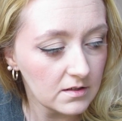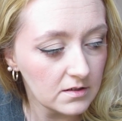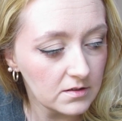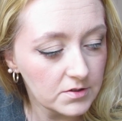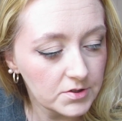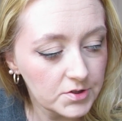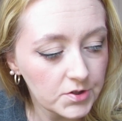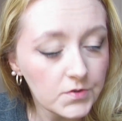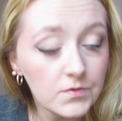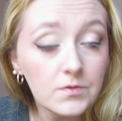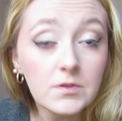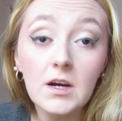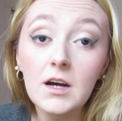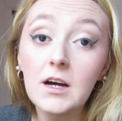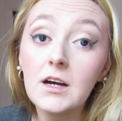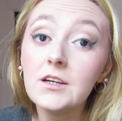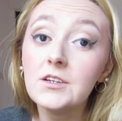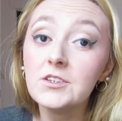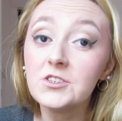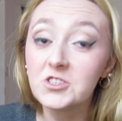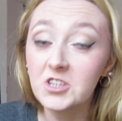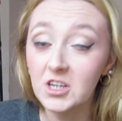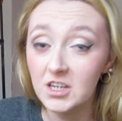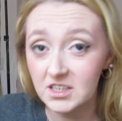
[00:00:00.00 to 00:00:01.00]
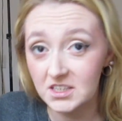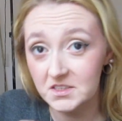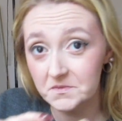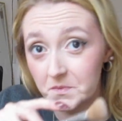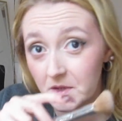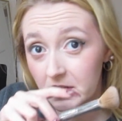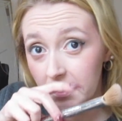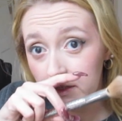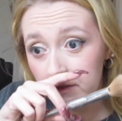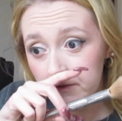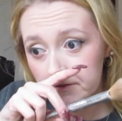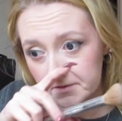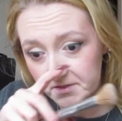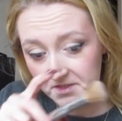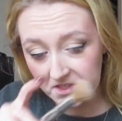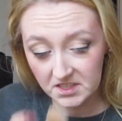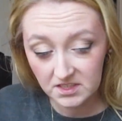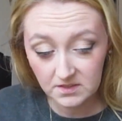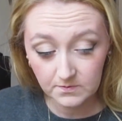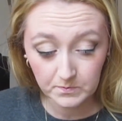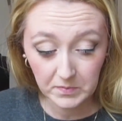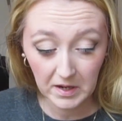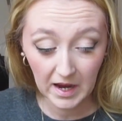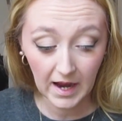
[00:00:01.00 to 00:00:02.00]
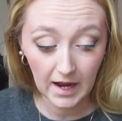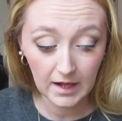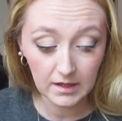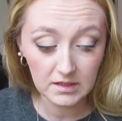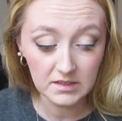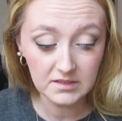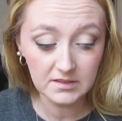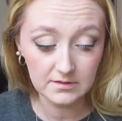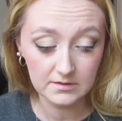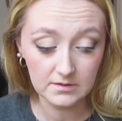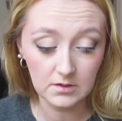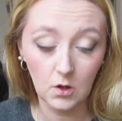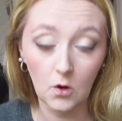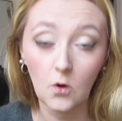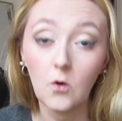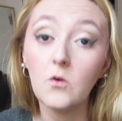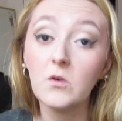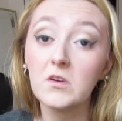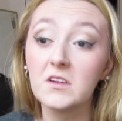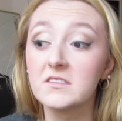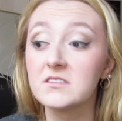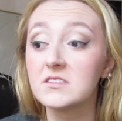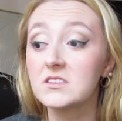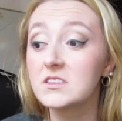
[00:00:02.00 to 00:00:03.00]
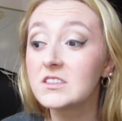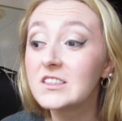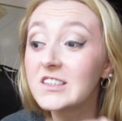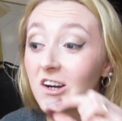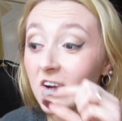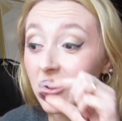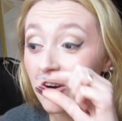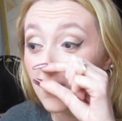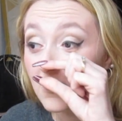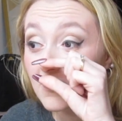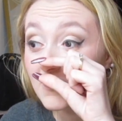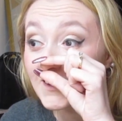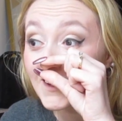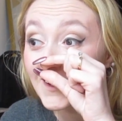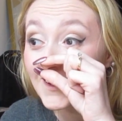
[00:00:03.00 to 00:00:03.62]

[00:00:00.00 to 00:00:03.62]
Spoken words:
Do not judge me. This palette is old as dirt.